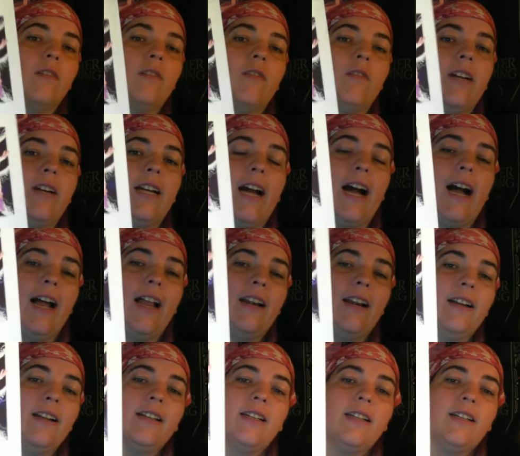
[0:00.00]
we got
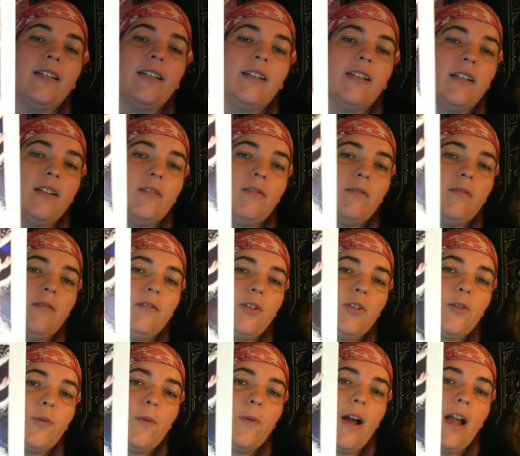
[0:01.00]

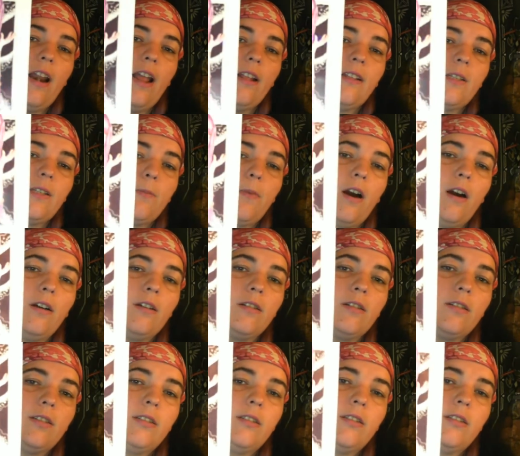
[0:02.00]
Twilight
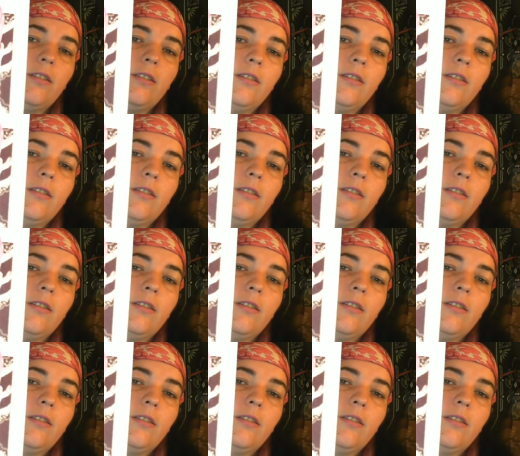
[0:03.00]
Sparkle.